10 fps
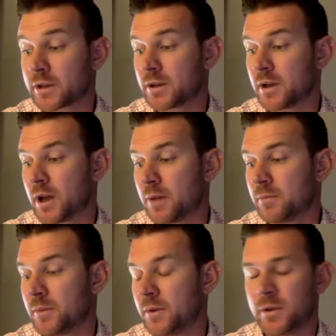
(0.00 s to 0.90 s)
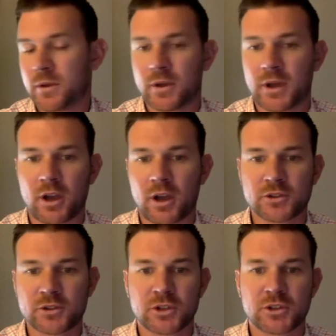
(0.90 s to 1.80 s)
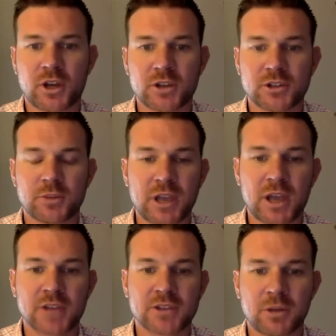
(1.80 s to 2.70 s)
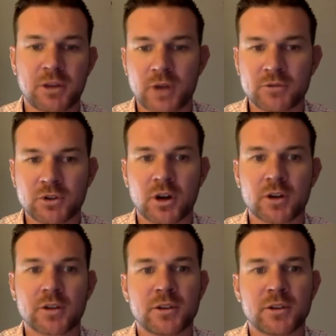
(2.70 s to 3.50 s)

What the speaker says: I also saw something asking about the Rev card.